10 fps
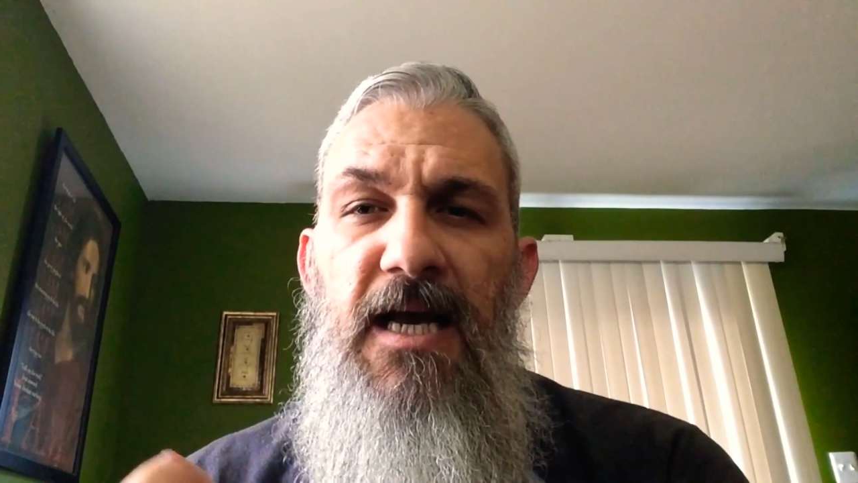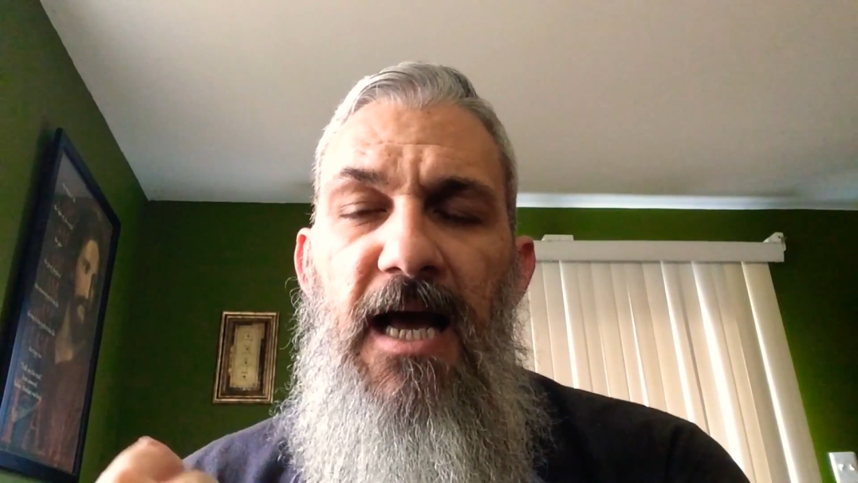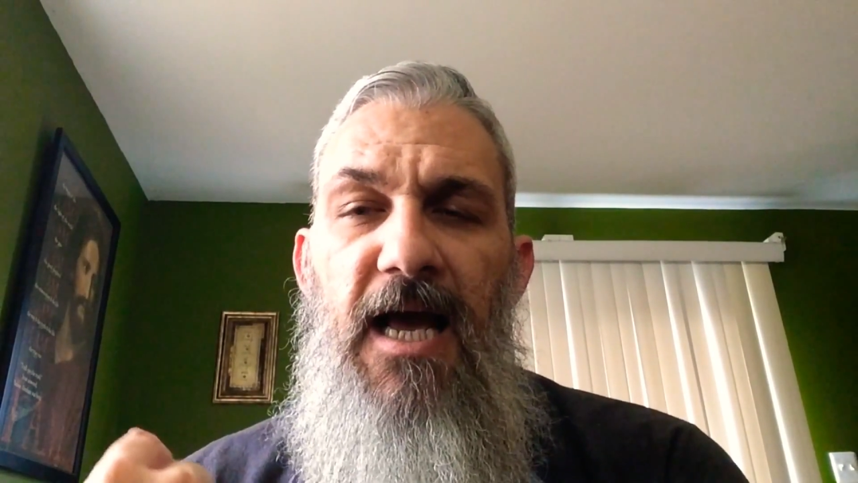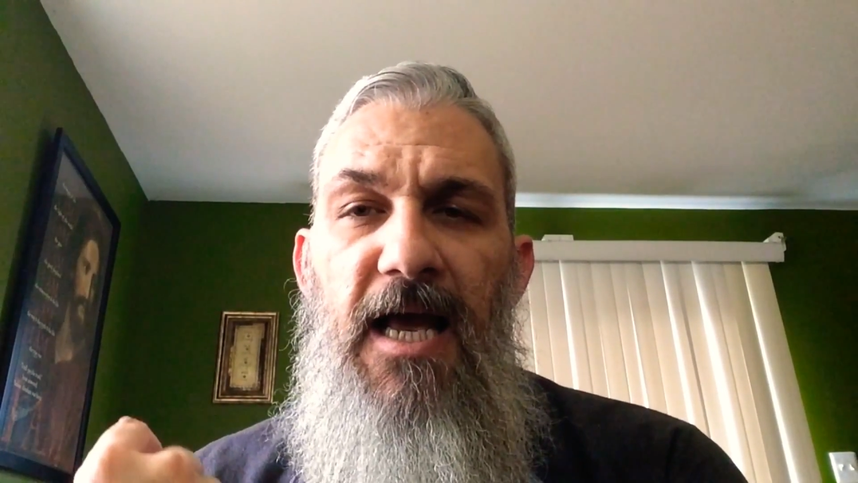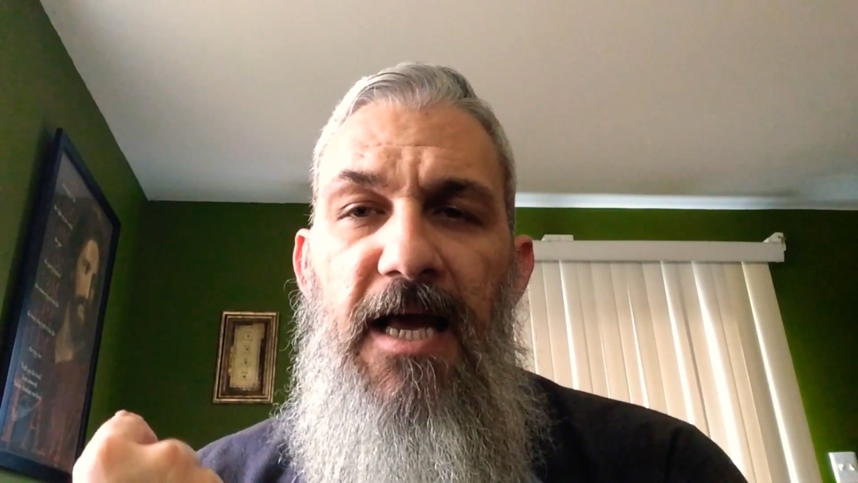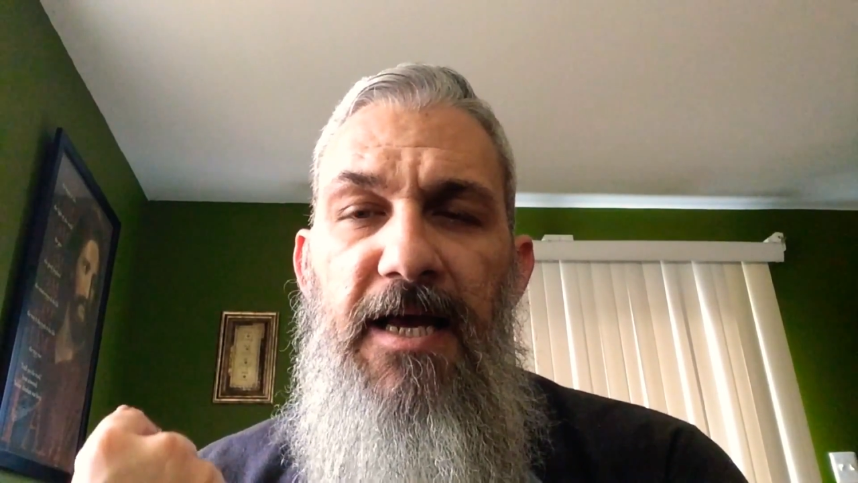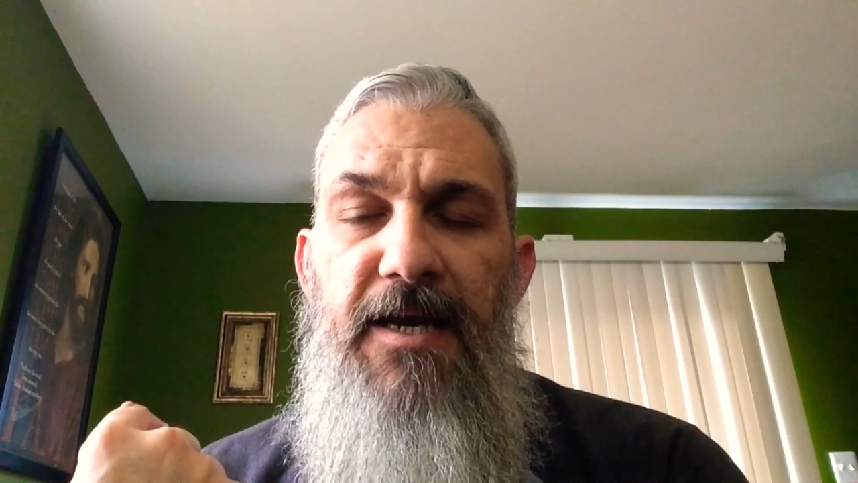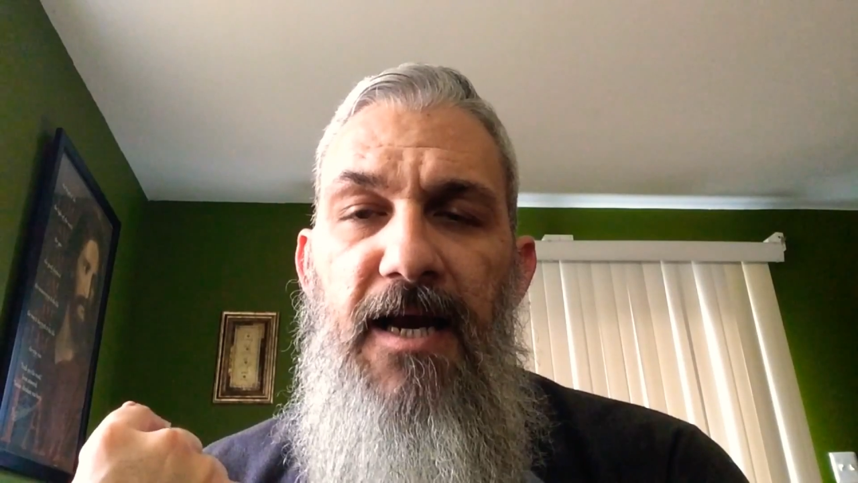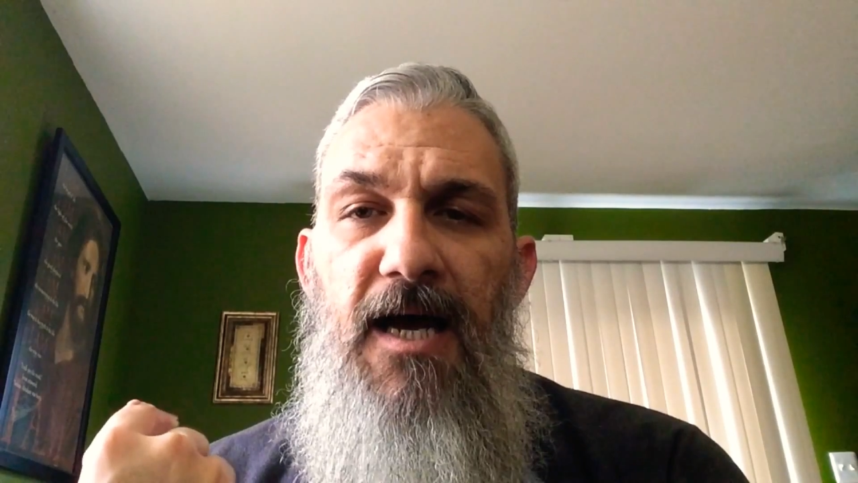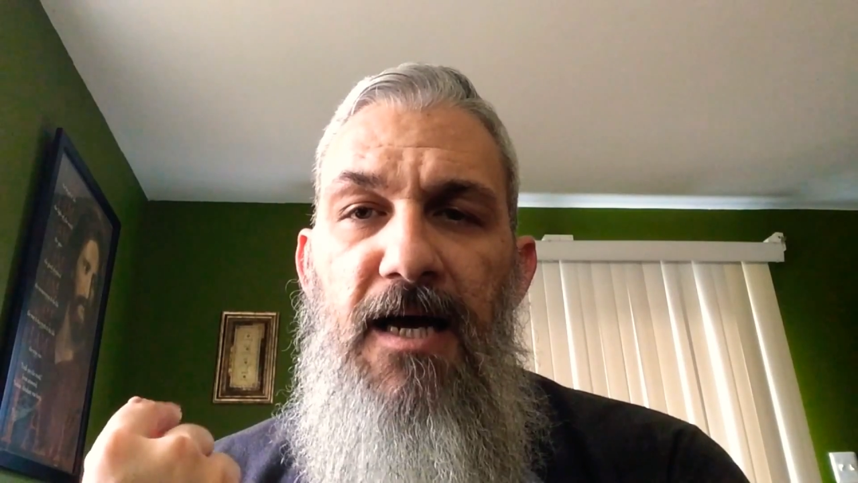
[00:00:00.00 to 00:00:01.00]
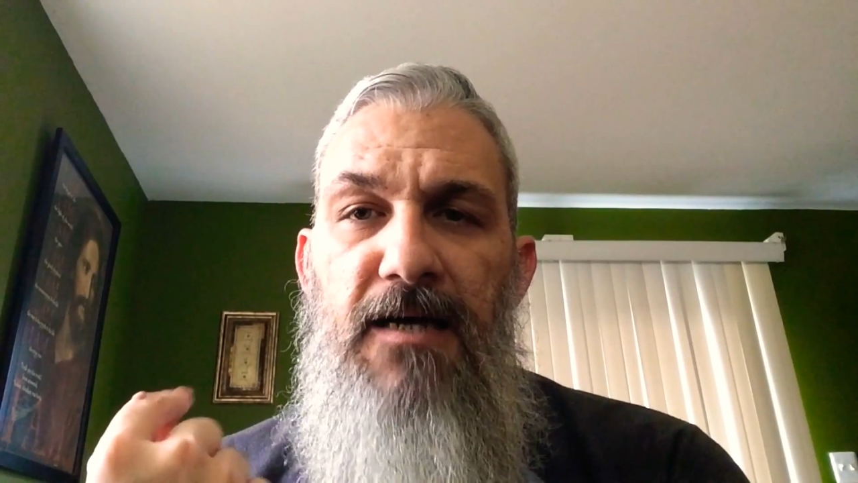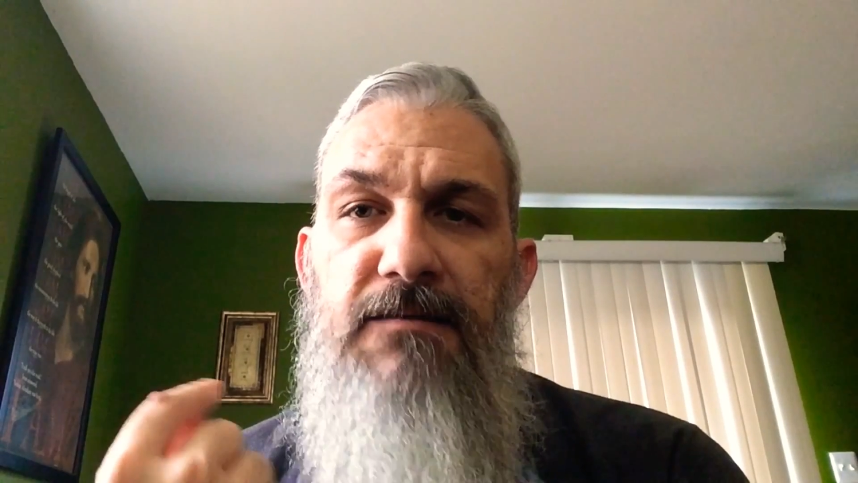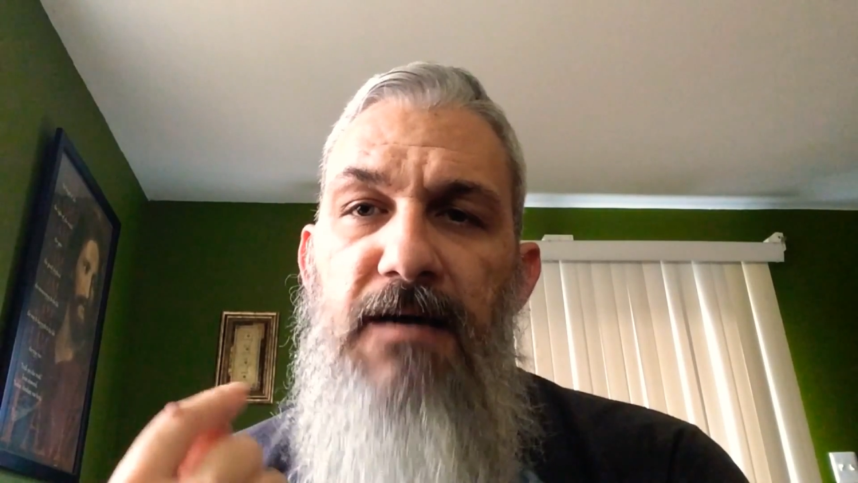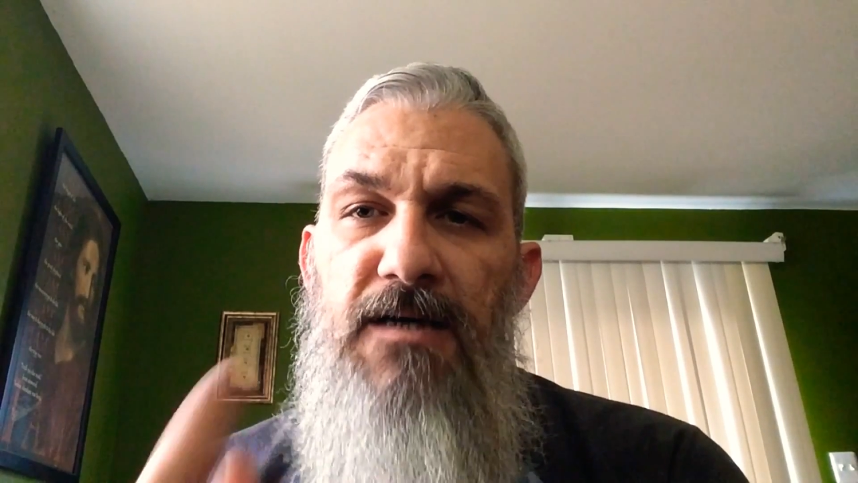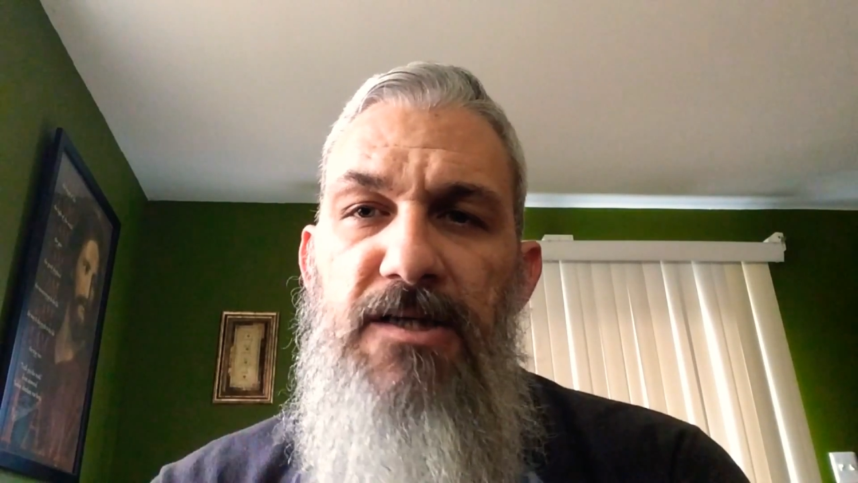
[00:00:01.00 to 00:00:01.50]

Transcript: and I'll